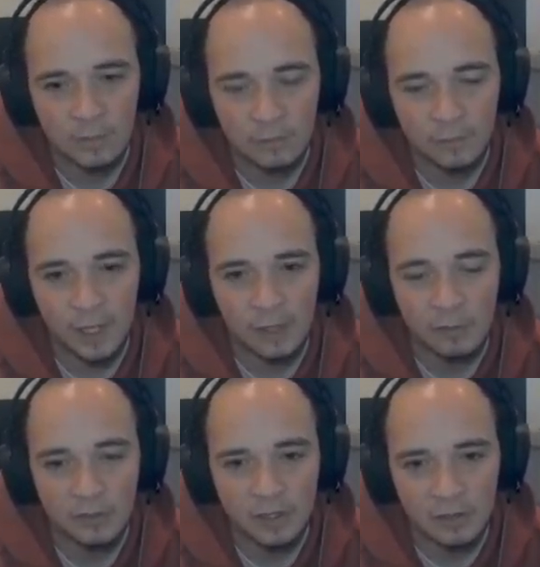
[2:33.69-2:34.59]

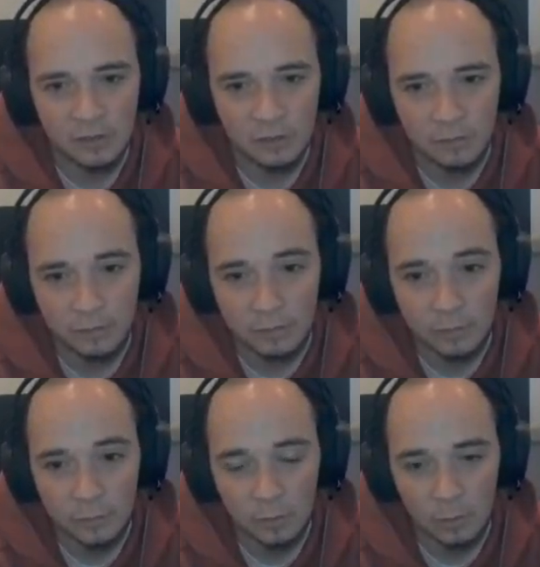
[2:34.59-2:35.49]
5% of
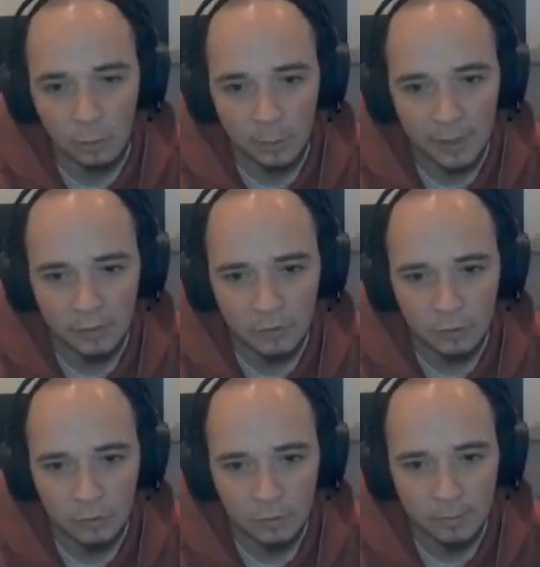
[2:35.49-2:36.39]
Qualopec's
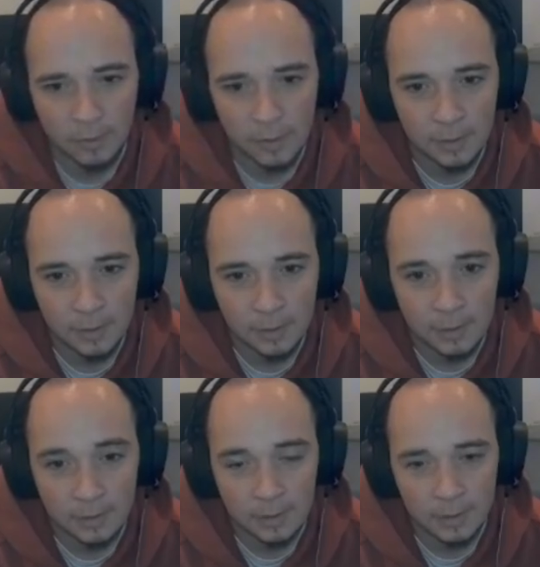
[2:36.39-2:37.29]
tomb.
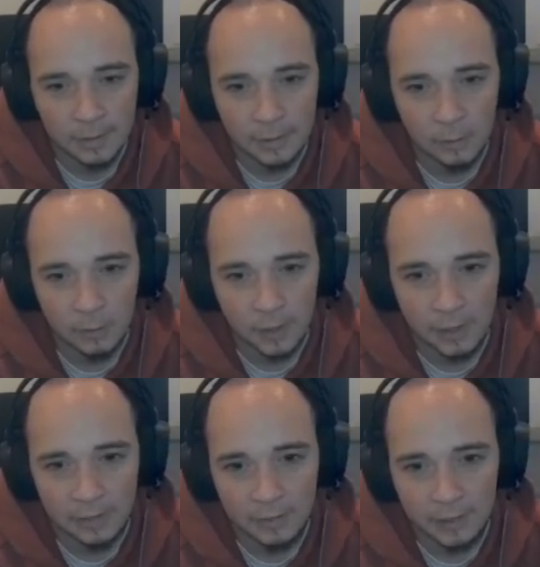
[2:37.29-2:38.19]
And now we're
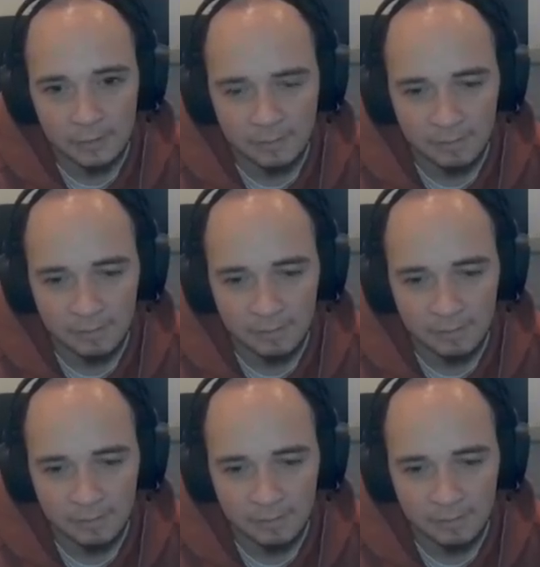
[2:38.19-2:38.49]
out of here.